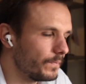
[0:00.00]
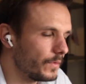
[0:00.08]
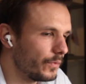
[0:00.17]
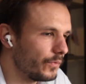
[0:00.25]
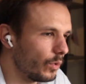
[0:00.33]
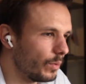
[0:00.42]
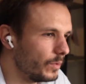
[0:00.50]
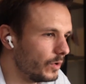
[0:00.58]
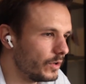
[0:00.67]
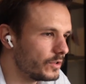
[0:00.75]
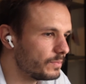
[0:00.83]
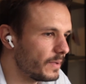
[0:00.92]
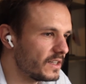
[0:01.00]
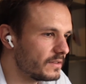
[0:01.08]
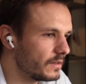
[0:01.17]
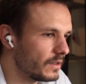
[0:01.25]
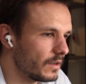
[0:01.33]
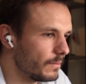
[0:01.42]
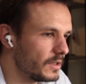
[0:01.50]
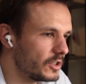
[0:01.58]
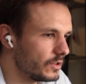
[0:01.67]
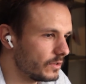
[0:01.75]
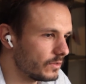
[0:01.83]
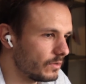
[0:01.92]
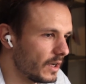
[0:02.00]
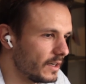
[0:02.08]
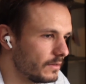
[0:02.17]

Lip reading: former space missions, right?